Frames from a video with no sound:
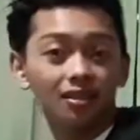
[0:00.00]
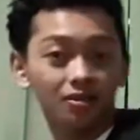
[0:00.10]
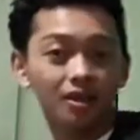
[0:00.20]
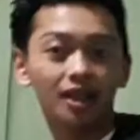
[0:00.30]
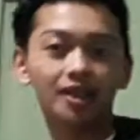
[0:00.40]

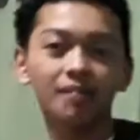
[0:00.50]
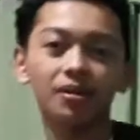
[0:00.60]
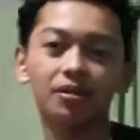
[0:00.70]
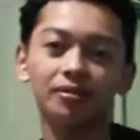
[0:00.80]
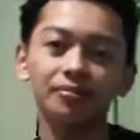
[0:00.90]
dun sa kasama
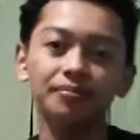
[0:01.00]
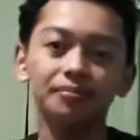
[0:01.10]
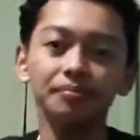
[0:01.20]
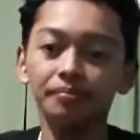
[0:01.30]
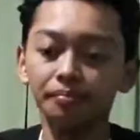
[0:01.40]
ko.
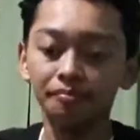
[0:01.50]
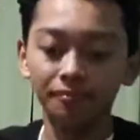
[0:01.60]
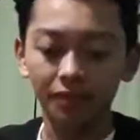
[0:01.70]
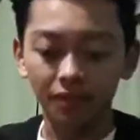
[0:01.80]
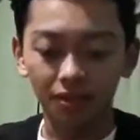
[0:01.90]

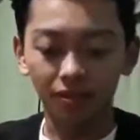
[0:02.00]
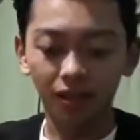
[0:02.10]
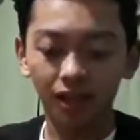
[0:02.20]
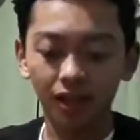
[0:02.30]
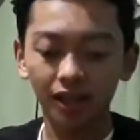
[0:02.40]
So
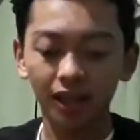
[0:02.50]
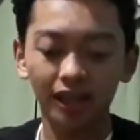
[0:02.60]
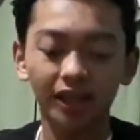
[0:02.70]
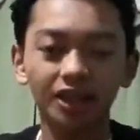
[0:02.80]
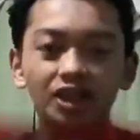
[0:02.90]
I got
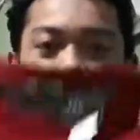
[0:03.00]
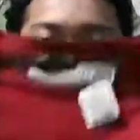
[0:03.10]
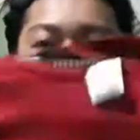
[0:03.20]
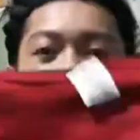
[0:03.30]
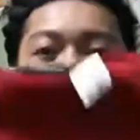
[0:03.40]
a shirt